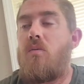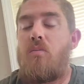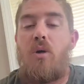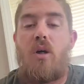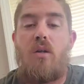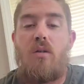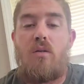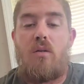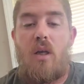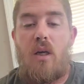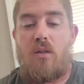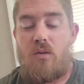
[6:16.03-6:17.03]
but the
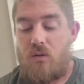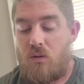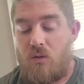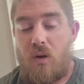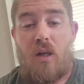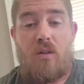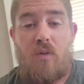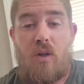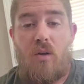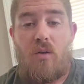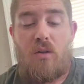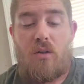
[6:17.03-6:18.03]
next
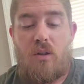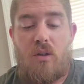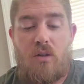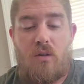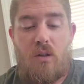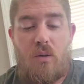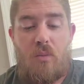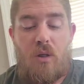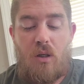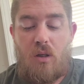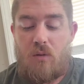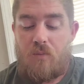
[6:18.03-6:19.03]
video in the series is going to
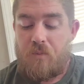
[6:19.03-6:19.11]
be